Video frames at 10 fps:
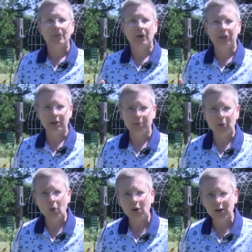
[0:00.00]
but the
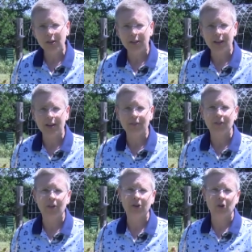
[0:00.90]
important thing
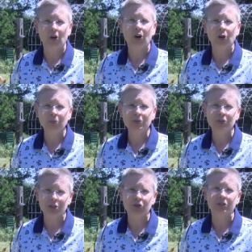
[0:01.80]
for your home
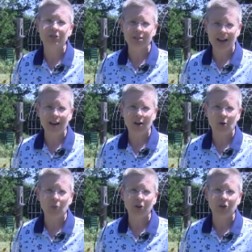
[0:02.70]
citrus
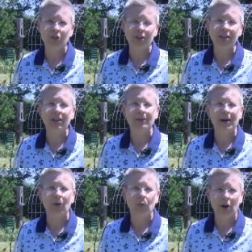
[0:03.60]
now when you're thinking
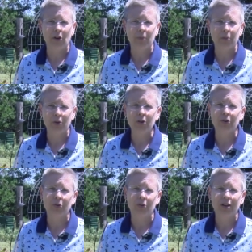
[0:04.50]
about where to
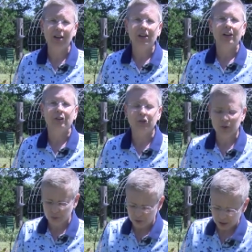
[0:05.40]
prune is
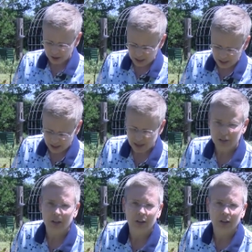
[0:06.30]
you really need to